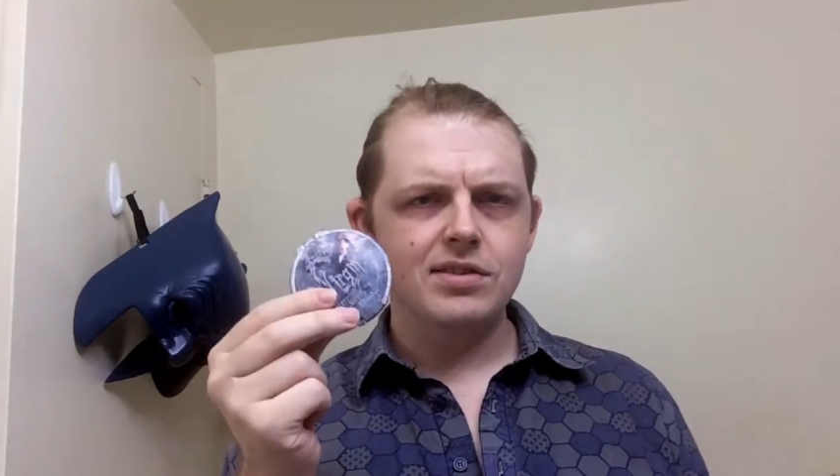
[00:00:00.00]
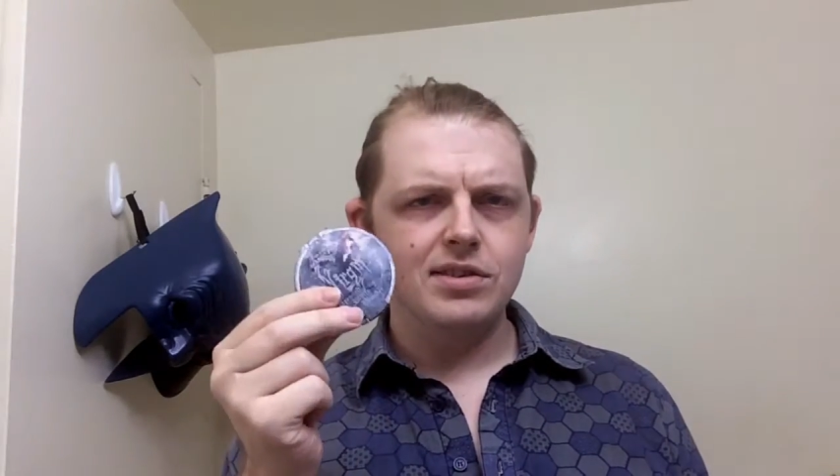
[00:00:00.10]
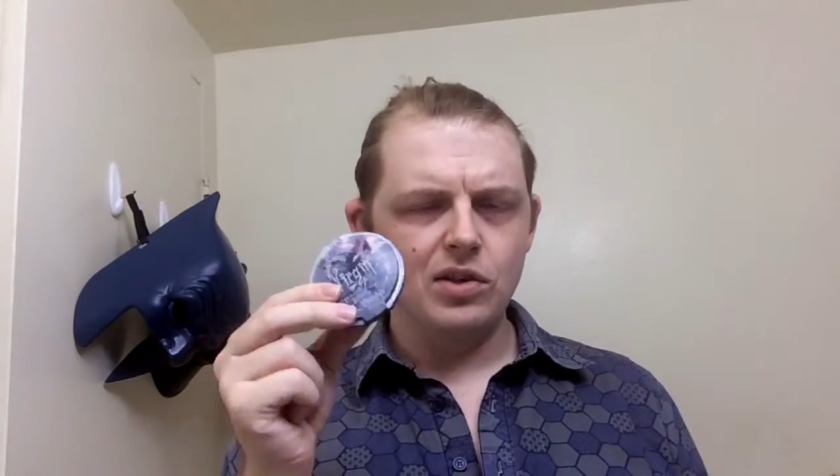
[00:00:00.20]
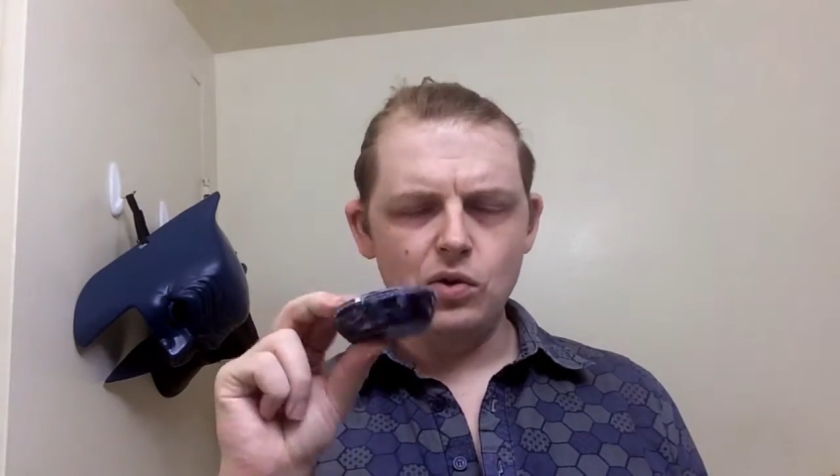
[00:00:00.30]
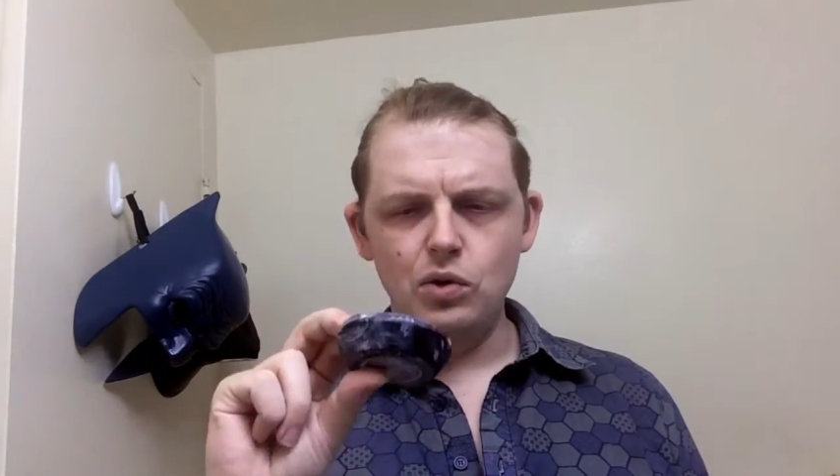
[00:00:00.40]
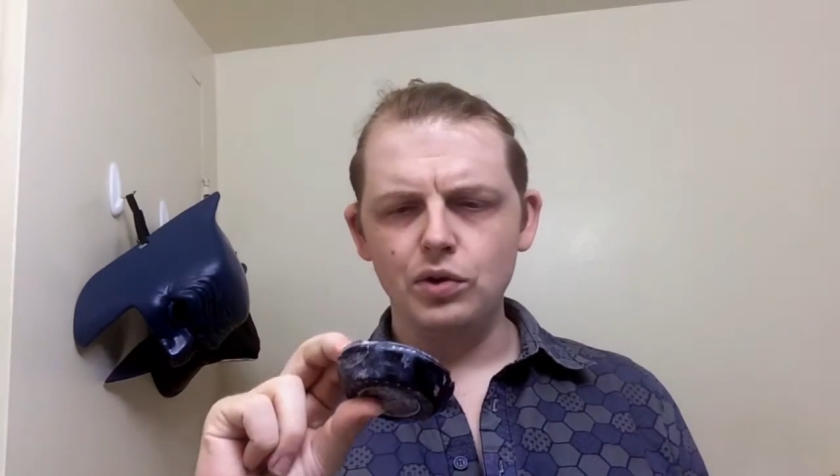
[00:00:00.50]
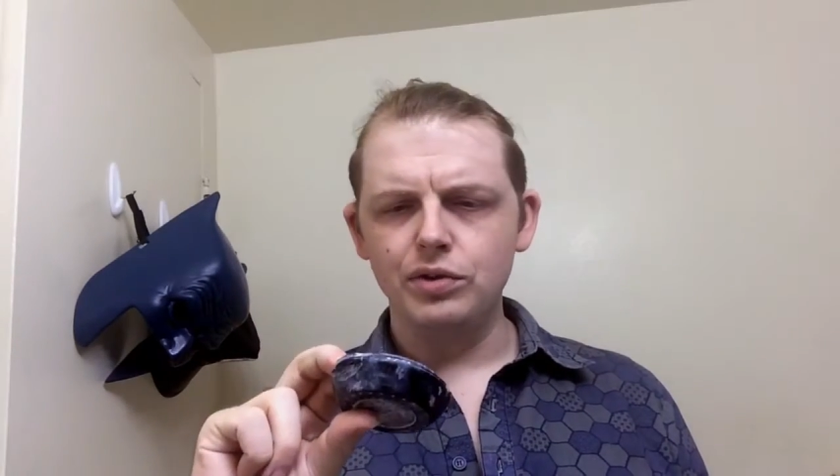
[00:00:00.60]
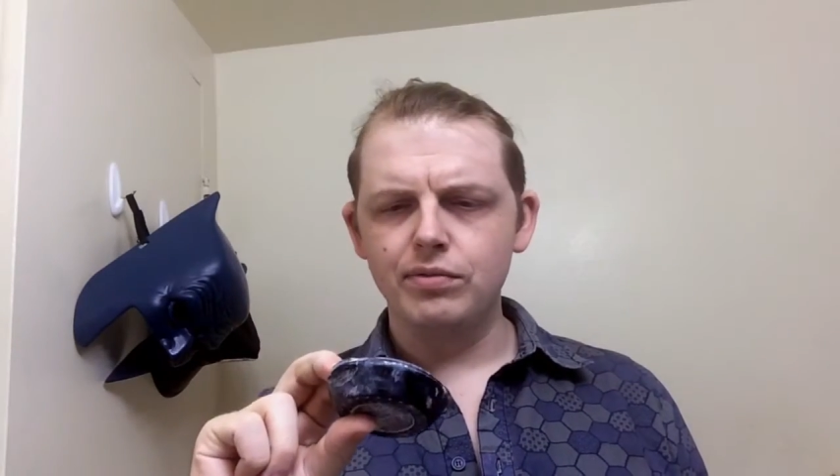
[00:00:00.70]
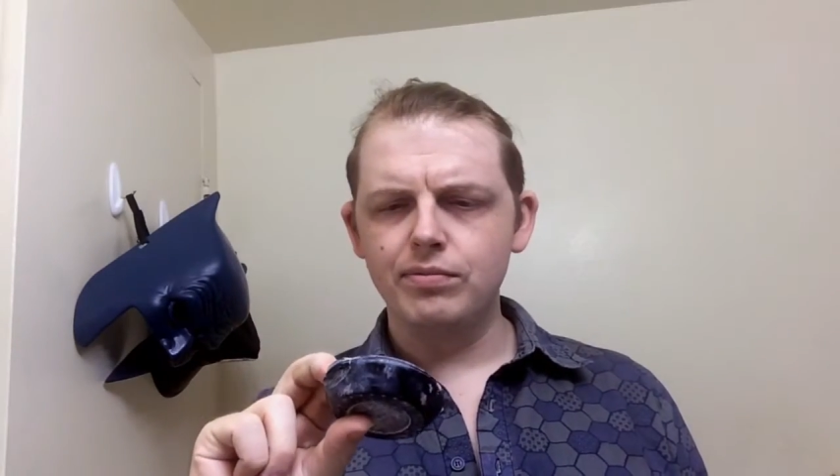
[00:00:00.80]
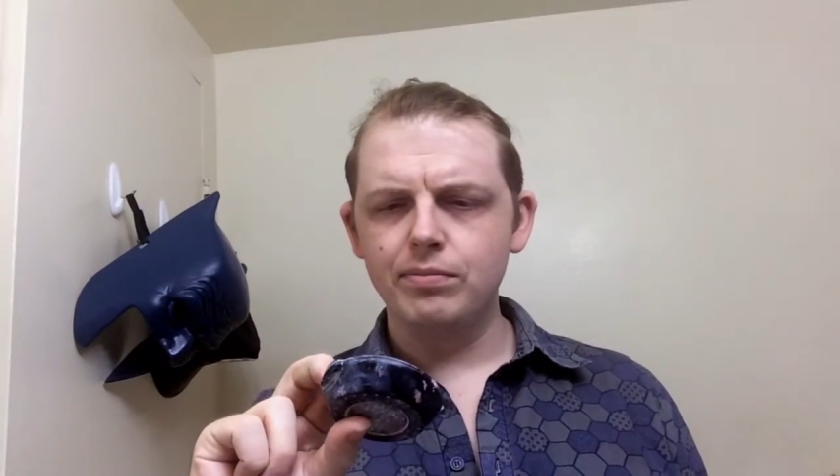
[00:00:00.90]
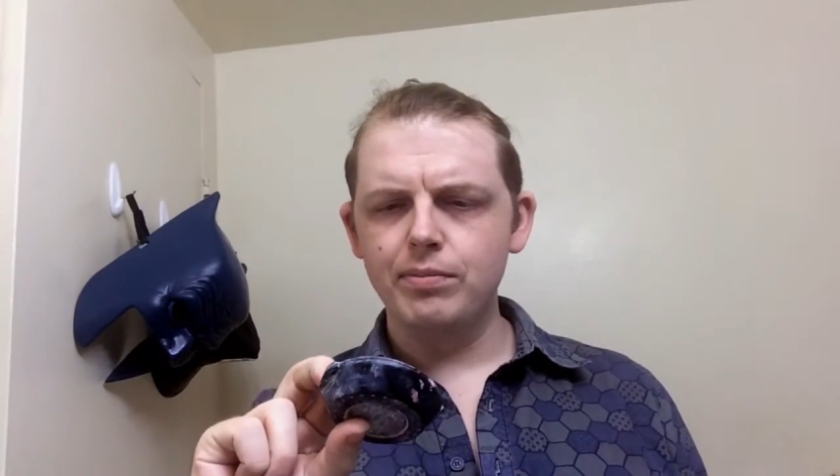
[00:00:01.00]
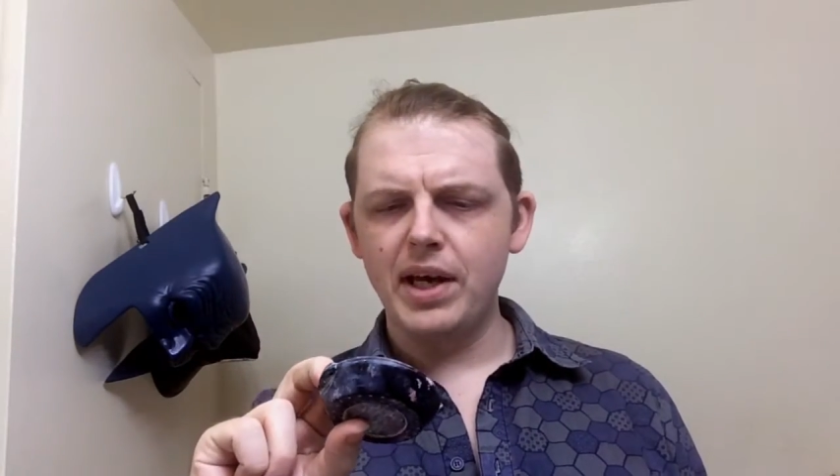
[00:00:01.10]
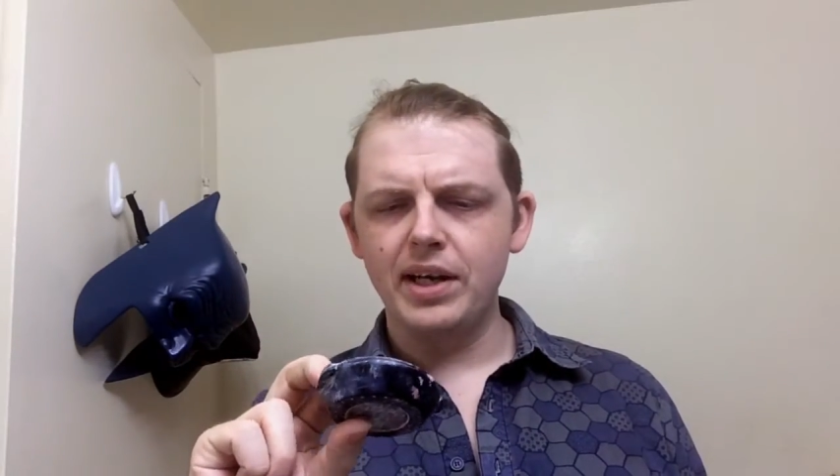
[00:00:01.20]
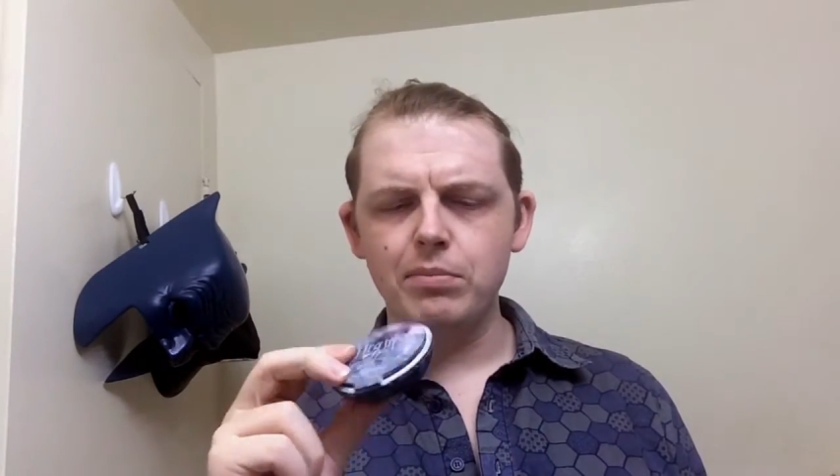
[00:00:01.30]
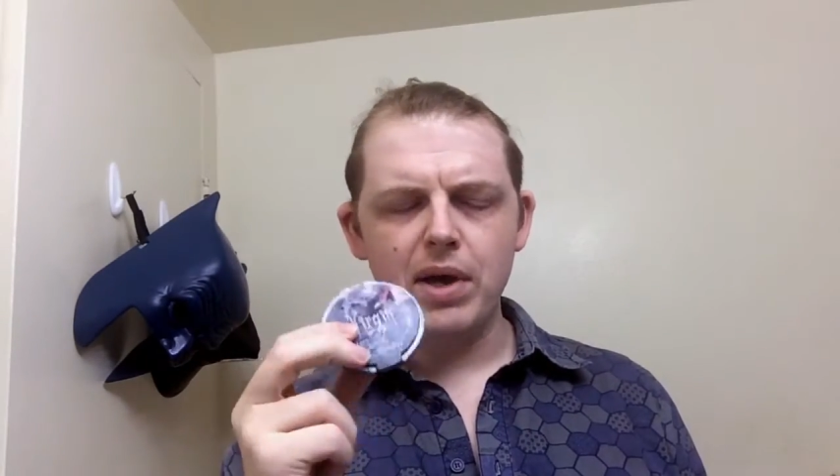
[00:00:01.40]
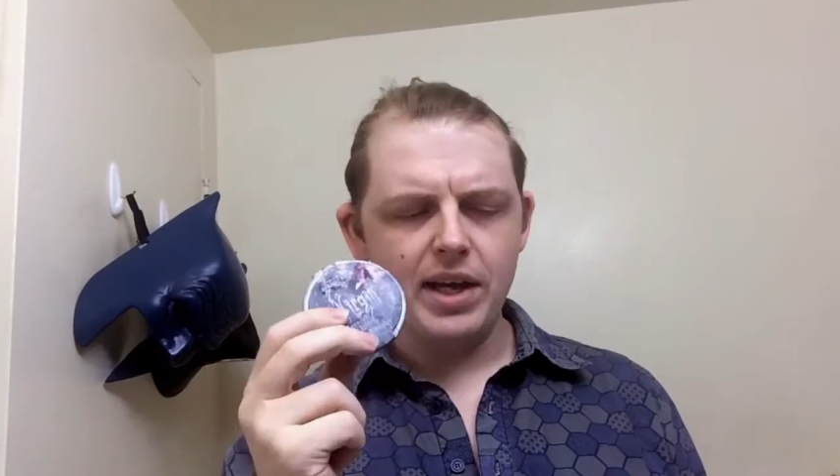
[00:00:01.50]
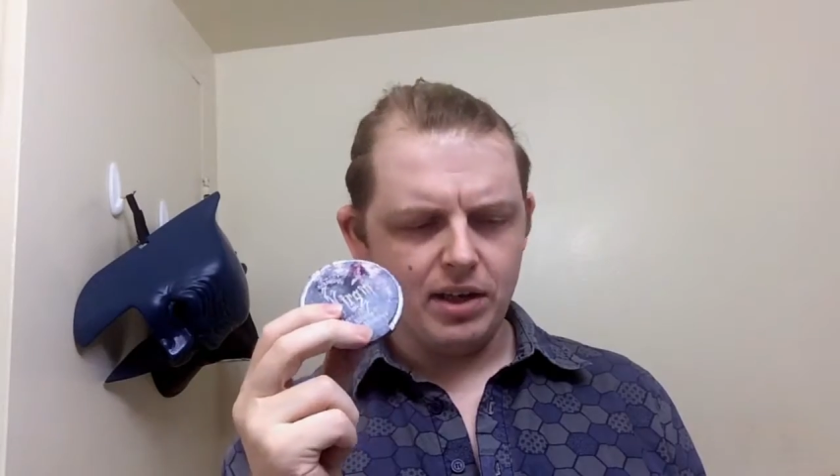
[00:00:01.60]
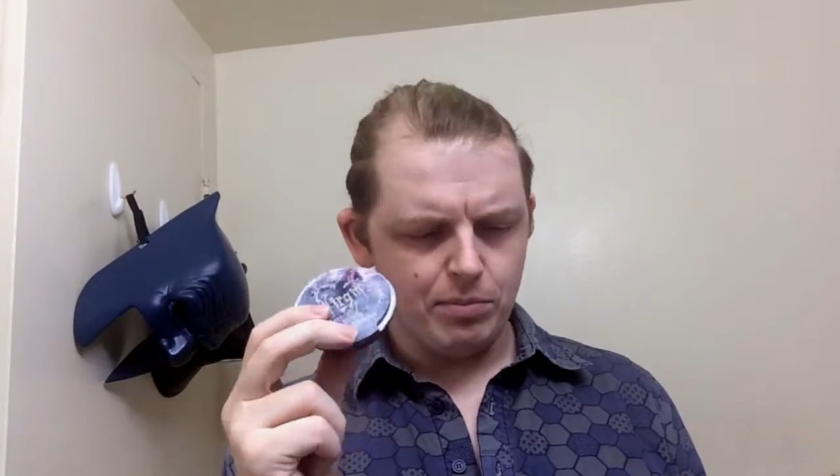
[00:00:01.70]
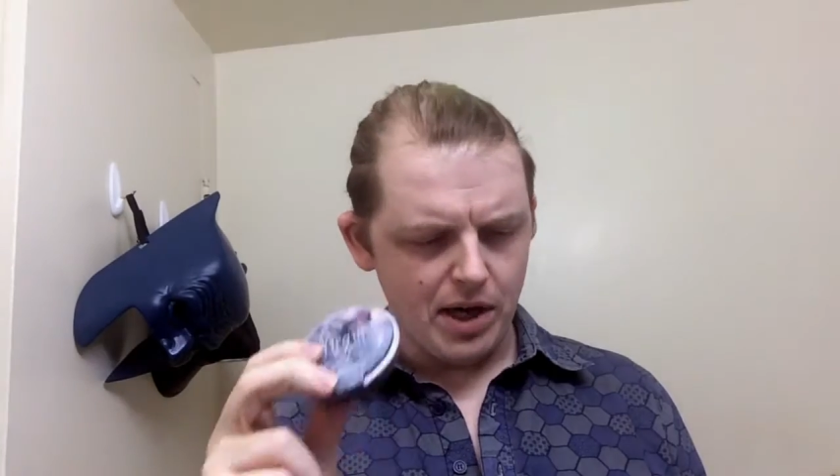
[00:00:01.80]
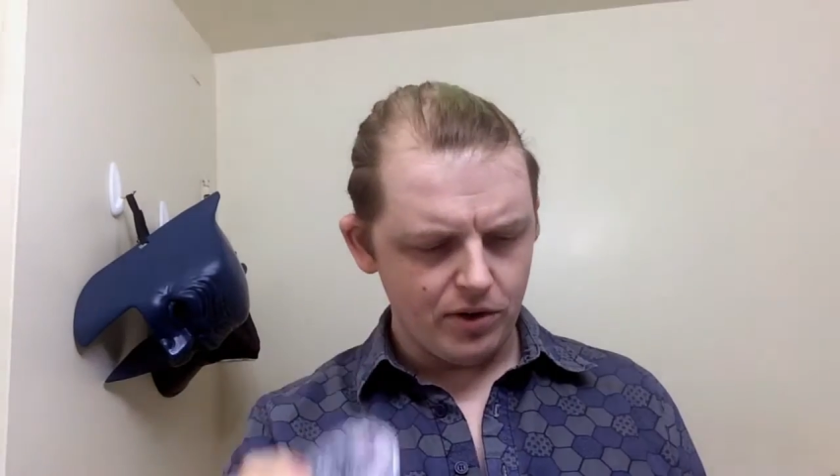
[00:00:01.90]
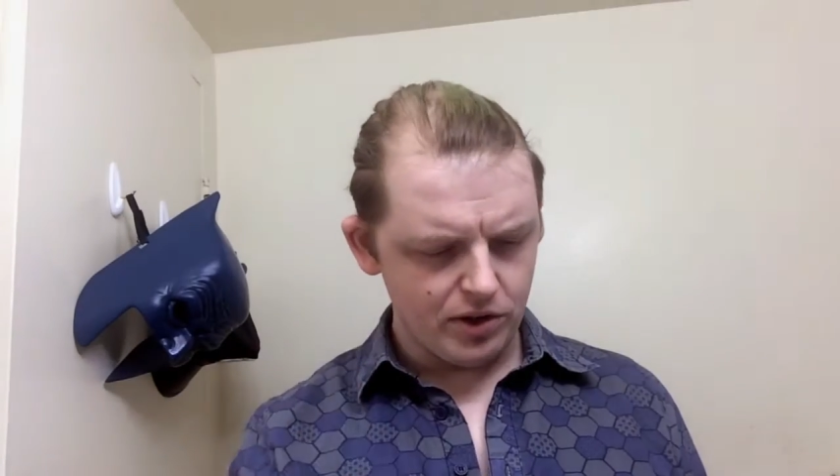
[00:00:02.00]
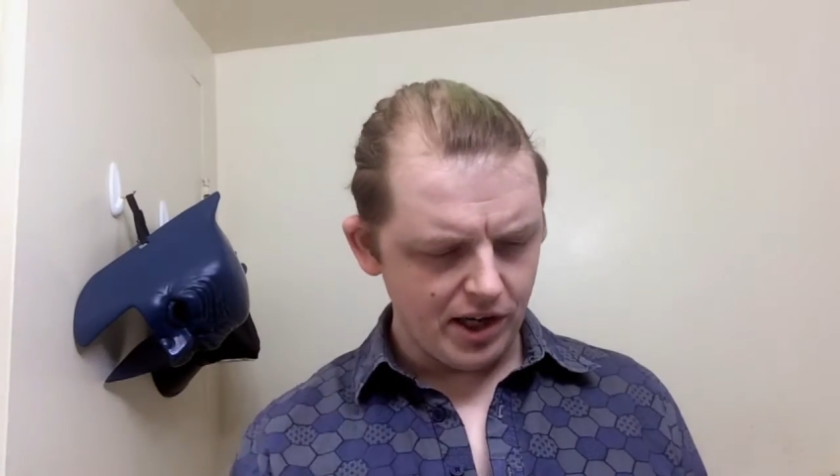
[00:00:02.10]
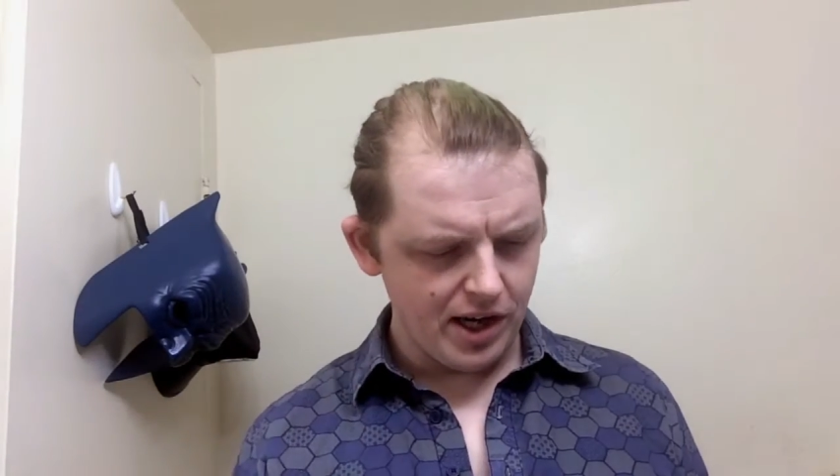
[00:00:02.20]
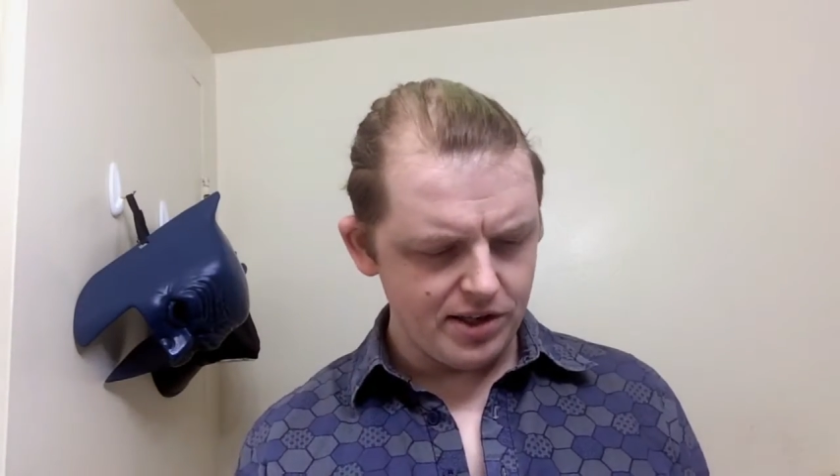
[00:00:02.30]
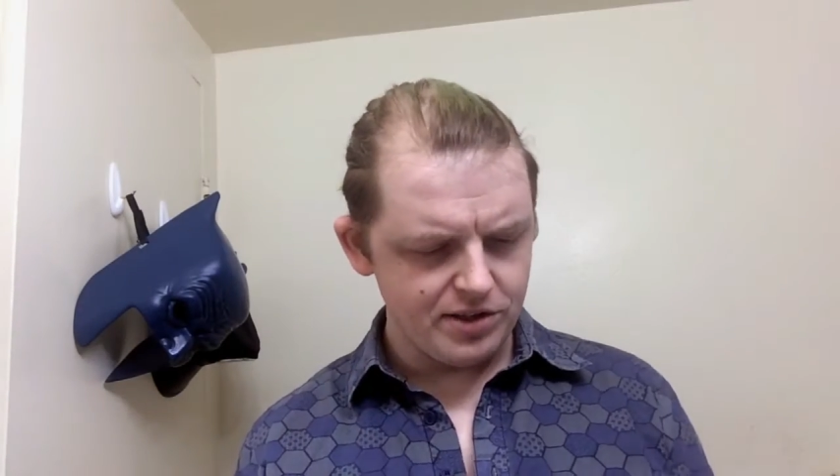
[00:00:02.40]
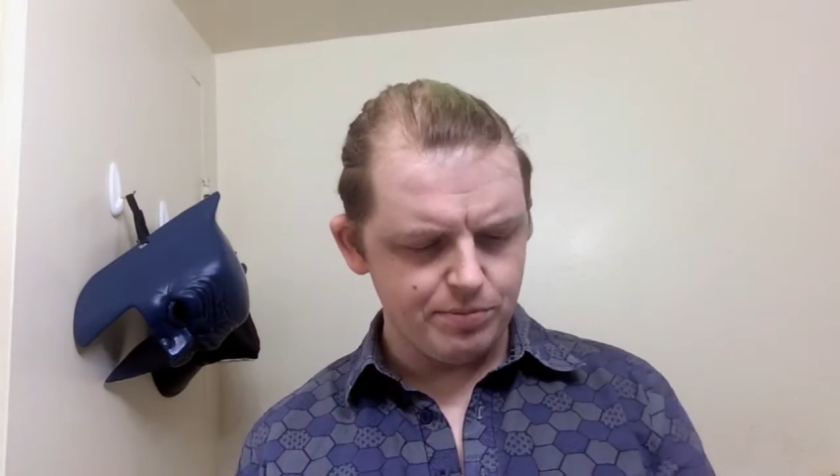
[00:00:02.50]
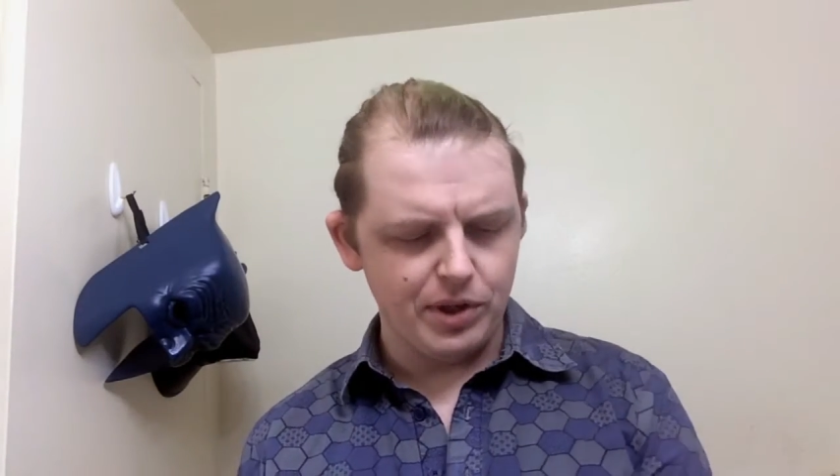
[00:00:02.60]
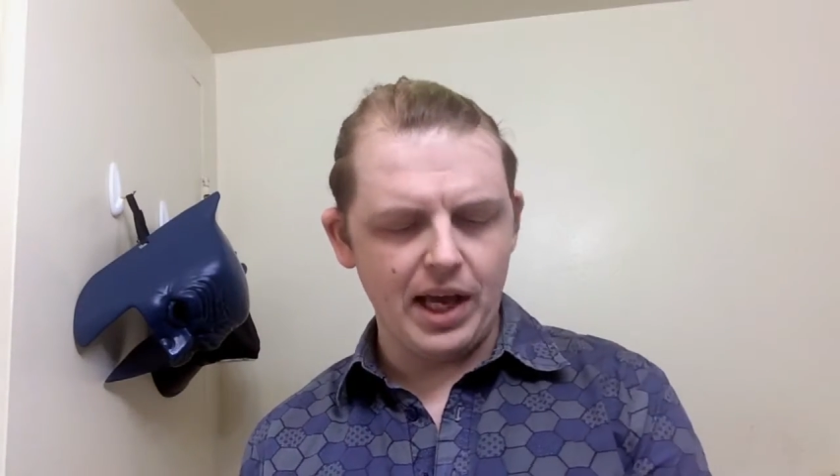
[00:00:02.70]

It's an old Manic Panic powder case,